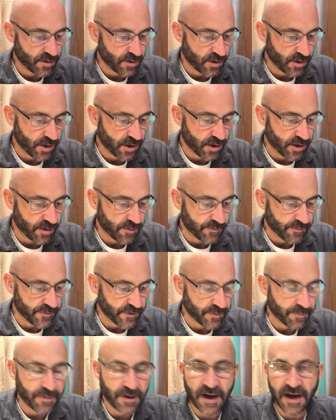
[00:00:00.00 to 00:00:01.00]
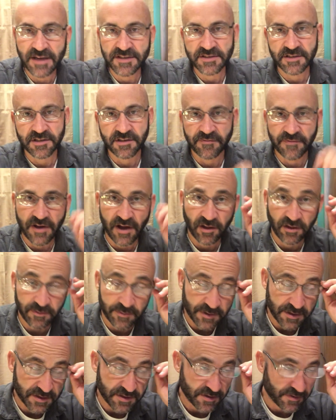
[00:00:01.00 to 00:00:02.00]
um, the positive
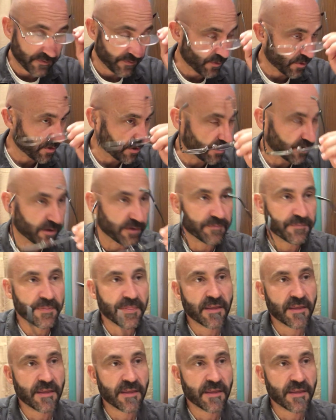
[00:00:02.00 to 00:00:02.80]
elements of work,